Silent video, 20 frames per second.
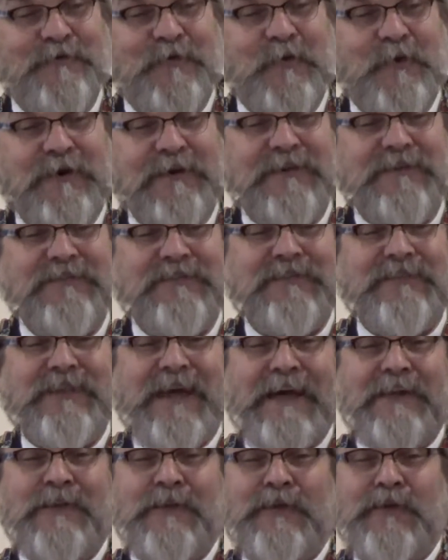voice,
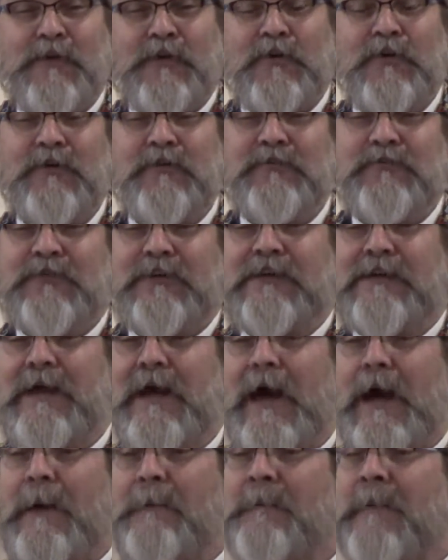that little urging,
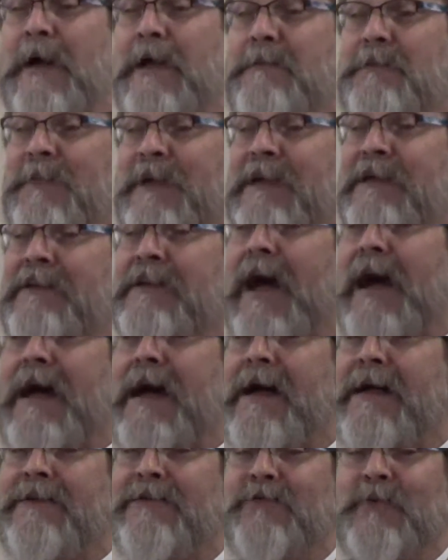might be
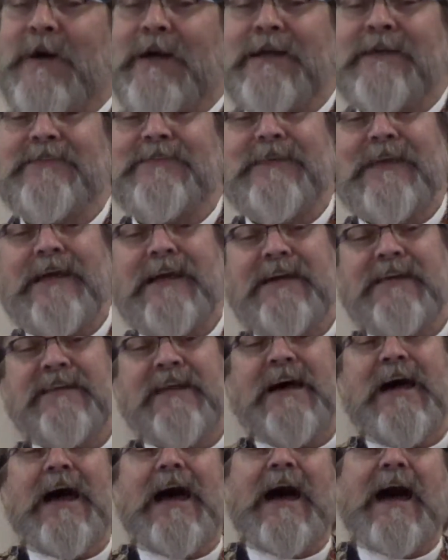God's way of saying,
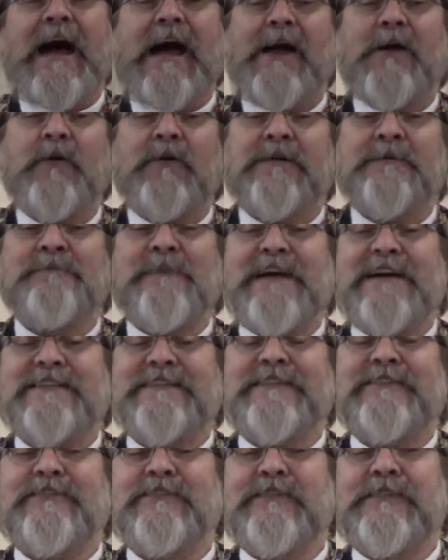I'm going to make
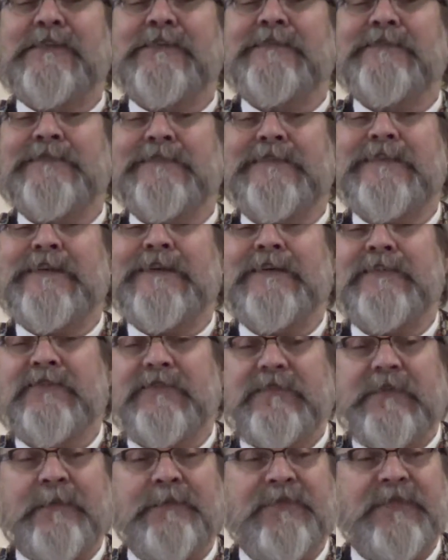this little nudge
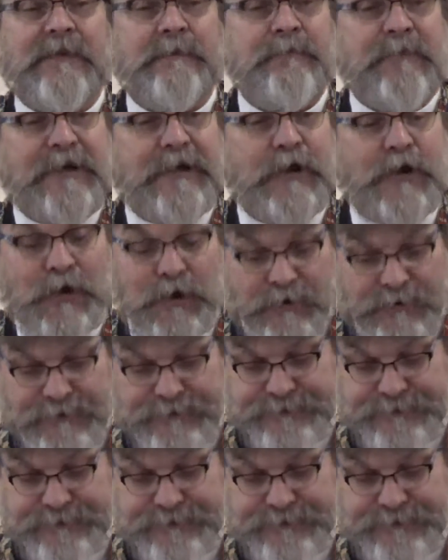something bigger.